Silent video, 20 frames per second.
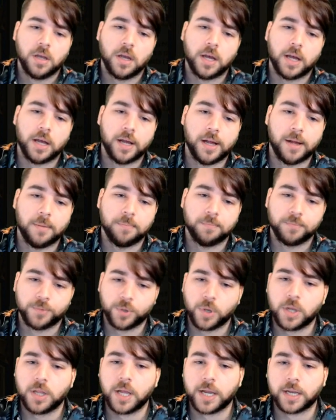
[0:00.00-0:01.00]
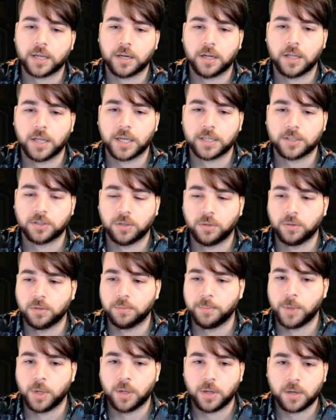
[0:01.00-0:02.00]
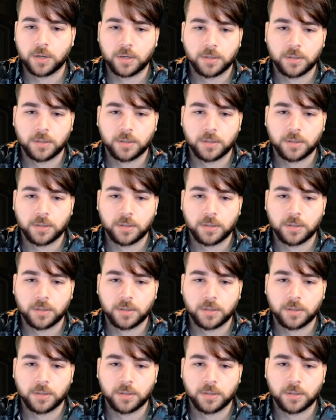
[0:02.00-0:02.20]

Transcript: So I like it. I like Soul Murloc.